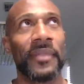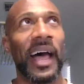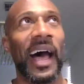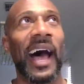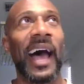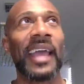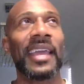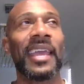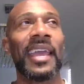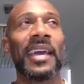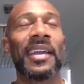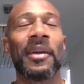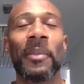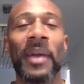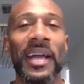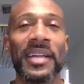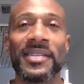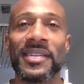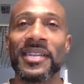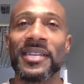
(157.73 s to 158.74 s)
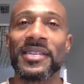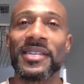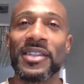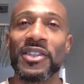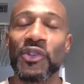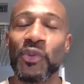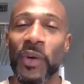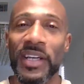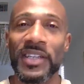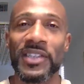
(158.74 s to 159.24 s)
I can't imagine a
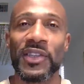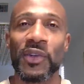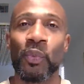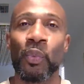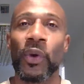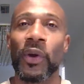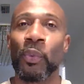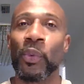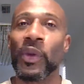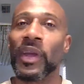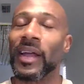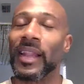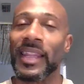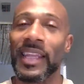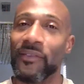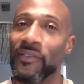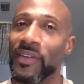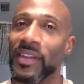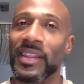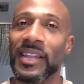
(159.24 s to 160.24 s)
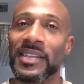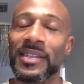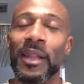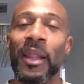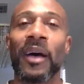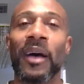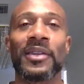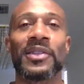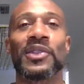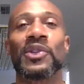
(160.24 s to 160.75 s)
situation where we are leaving this
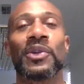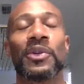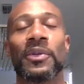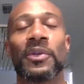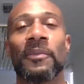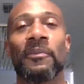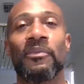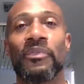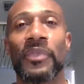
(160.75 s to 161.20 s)
lawsuit